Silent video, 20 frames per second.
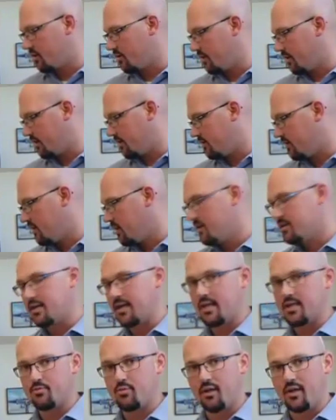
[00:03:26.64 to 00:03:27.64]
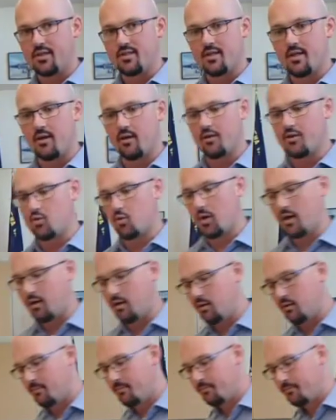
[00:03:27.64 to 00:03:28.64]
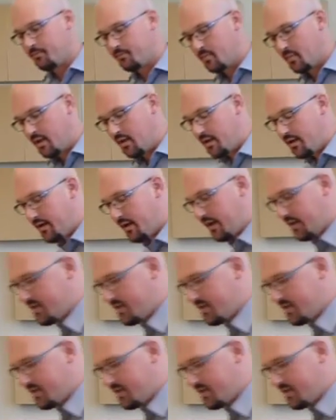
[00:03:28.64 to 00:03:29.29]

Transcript: that takes place there as well. As